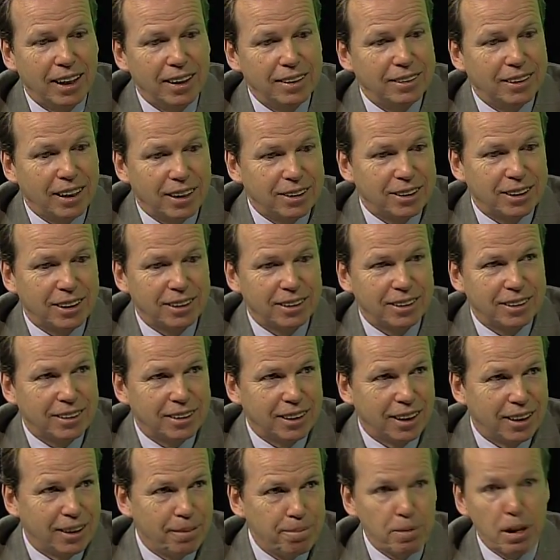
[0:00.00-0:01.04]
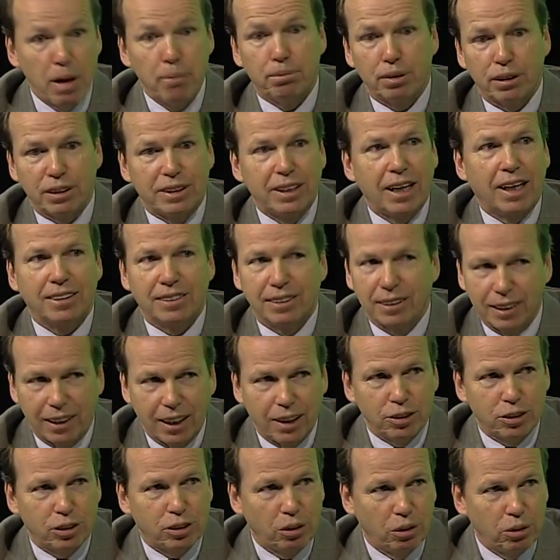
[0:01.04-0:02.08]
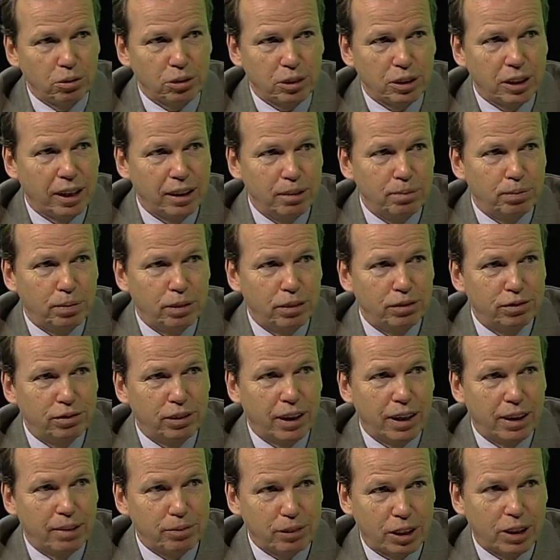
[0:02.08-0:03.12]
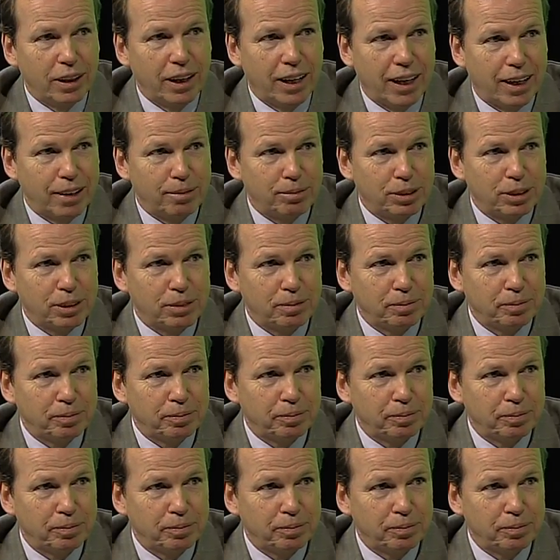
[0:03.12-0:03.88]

doesn't protect against those type of claims.